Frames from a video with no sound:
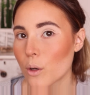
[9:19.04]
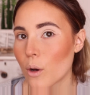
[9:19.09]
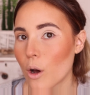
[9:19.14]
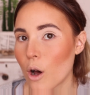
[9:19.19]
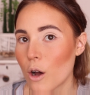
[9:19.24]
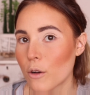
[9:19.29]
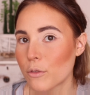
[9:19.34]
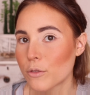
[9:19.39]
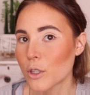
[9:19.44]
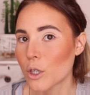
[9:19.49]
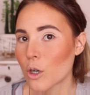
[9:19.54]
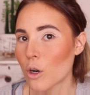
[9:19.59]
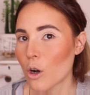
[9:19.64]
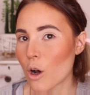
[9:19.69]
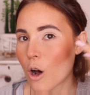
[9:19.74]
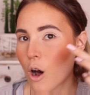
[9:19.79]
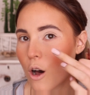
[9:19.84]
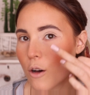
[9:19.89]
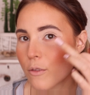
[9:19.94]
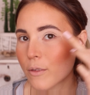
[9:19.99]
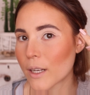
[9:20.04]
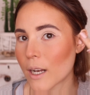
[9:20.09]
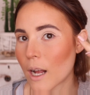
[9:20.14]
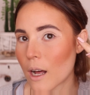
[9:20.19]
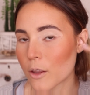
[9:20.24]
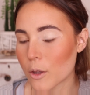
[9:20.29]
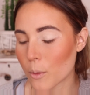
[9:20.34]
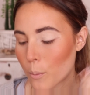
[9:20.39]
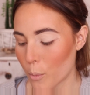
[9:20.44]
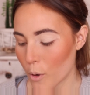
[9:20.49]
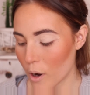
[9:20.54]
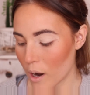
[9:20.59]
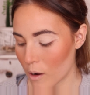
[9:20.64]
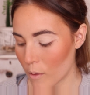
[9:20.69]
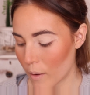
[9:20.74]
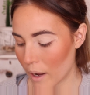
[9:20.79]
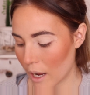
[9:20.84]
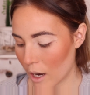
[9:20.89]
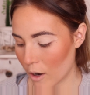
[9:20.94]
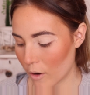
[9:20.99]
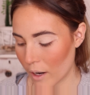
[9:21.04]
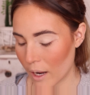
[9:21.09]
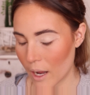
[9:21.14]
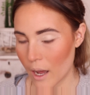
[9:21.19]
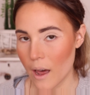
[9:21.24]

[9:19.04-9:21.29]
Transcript: After carving out the brow area,